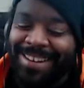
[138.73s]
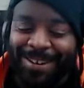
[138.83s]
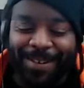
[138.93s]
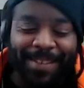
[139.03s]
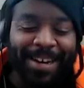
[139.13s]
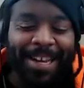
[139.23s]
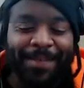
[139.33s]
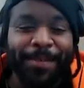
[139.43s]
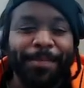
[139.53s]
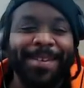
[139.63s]
or that
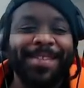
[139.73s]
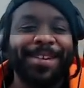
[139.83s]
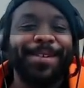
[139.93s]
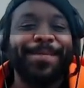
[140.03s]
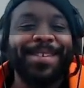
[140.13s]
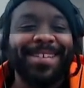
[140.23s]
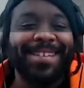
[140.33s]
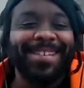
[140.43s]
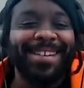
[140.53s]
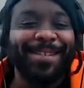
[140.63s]
haven't been there a
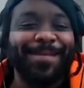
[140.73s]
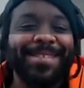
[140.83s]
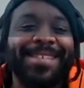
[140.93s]
million times.